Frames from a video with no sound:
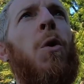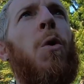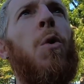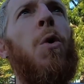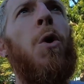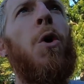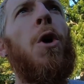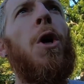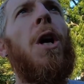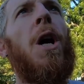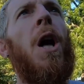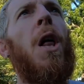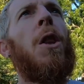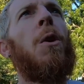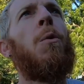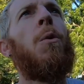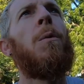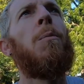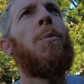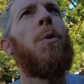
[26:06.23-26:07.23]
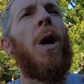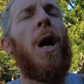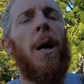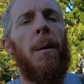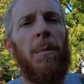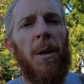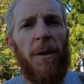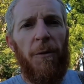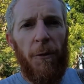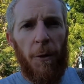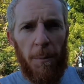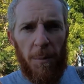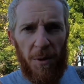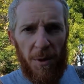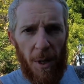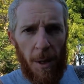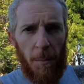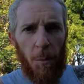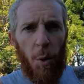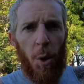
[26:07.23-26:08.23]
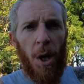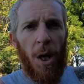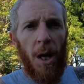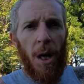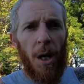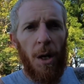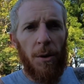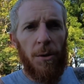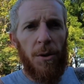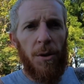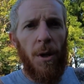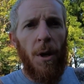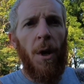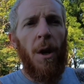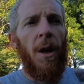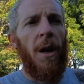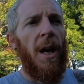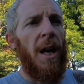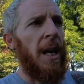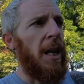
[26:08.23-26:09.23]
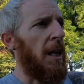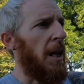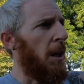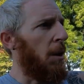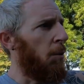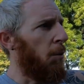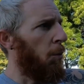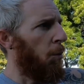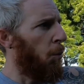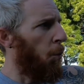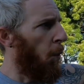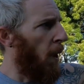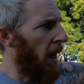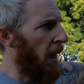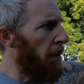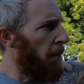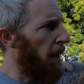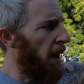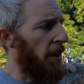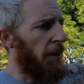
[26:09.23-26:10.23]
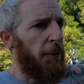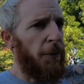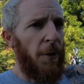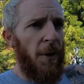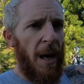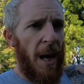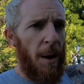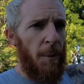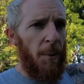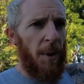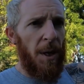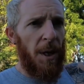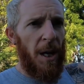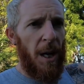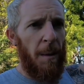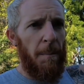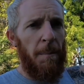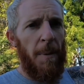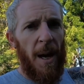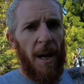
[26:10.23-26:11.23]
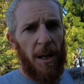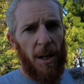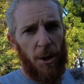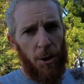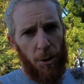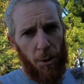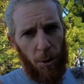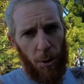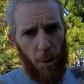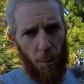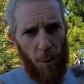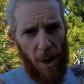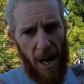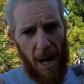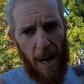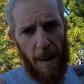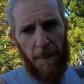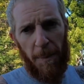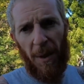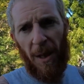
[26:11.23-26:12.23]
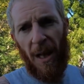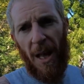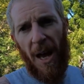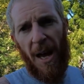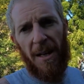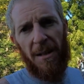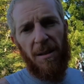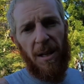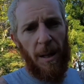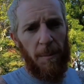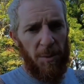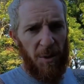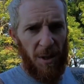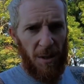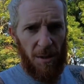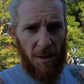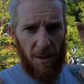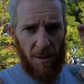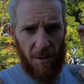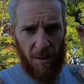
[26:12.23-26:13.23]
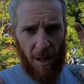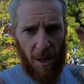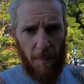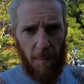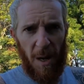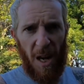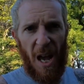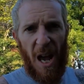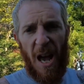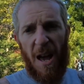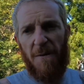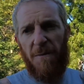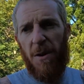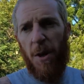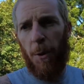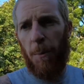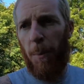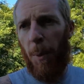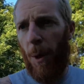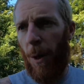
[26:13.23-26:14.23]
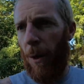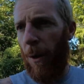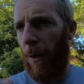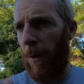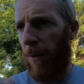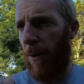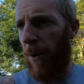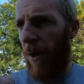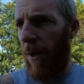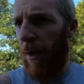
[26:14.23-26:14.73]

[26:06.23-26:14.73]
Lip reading: to order another one probably from somewhere else, and then wait a month for that one to come back, because you know what happened the last time, since it's gonna be a heavier part.